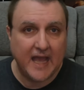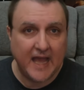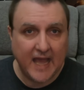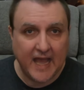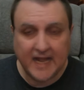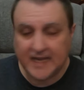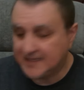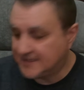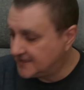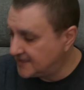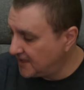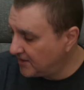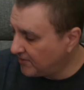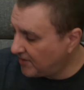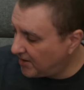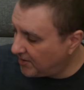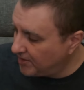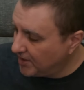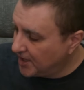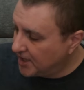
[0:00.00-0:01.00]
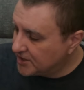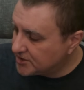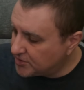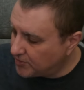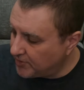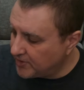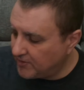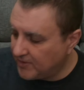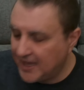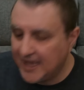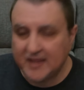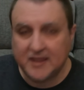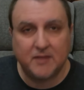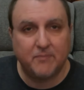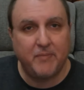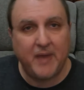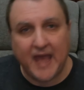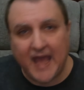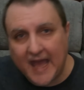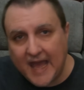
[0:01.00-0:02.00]
at 0, so when you hit the
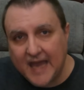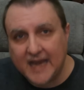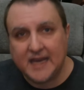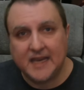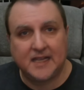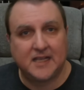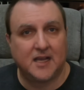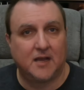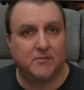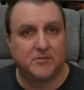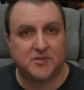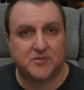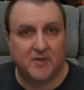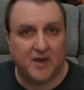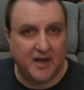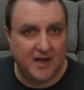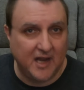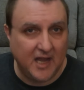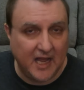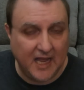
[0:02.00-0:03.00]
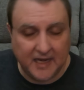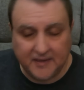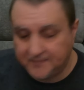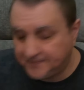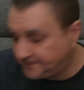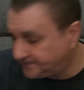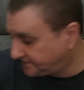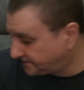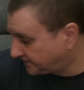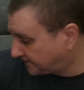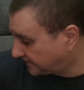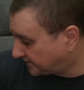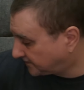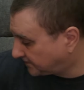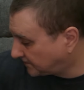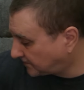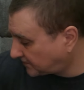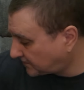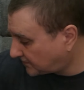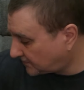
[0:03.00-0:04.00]
pad, it comes right on,
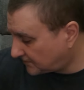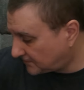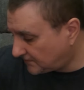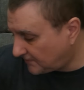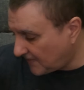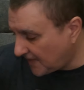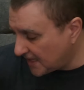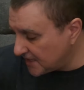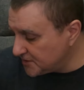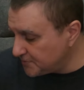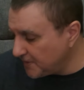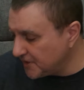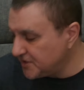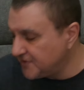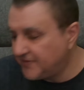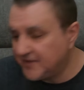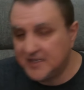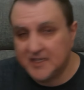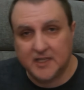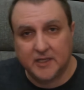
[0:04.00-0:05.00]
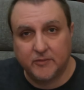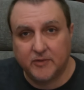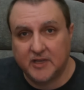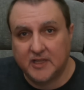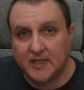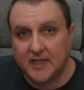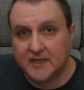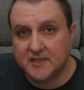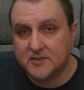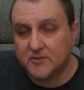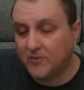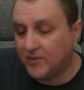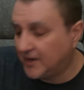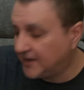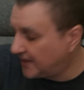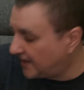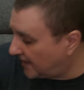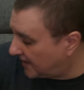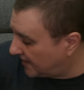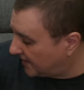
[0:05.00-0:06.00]
especially if you're dealing with clicks and
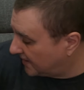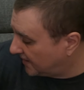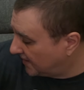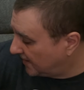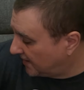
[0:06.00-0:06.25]
whatnot.